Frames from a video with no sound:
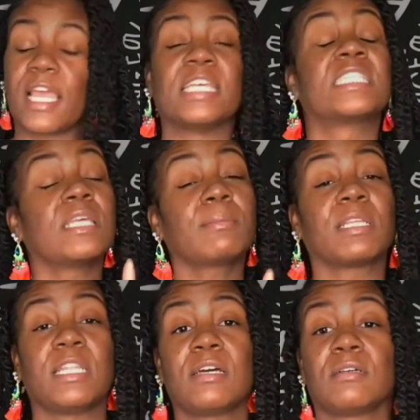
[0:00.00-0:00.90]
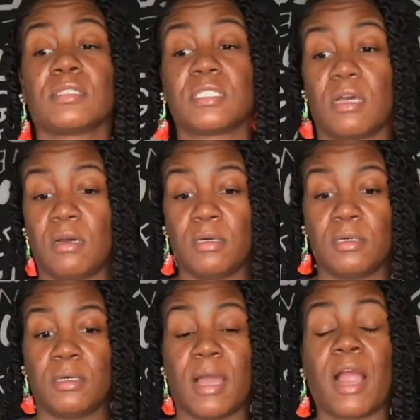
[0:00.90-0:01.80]
And something else
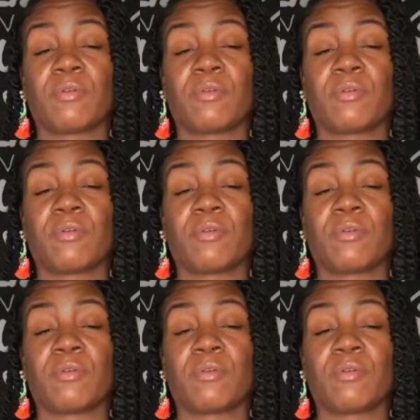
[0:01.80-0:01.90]
I